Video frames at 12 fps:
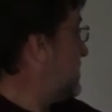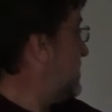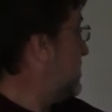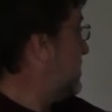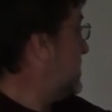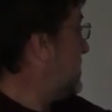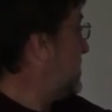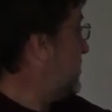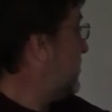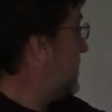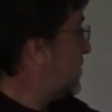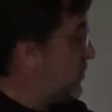the server
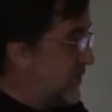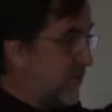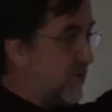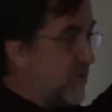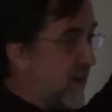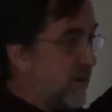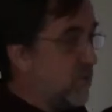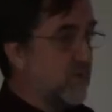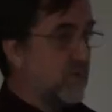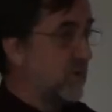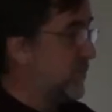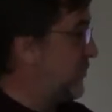certificate with the chain we
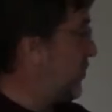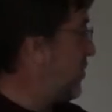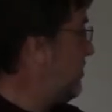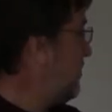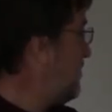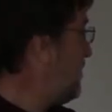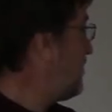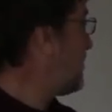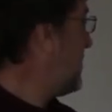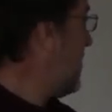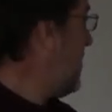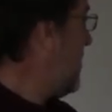saw before,
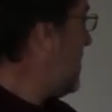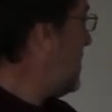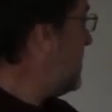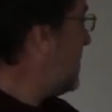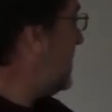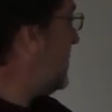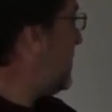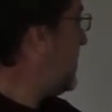and then it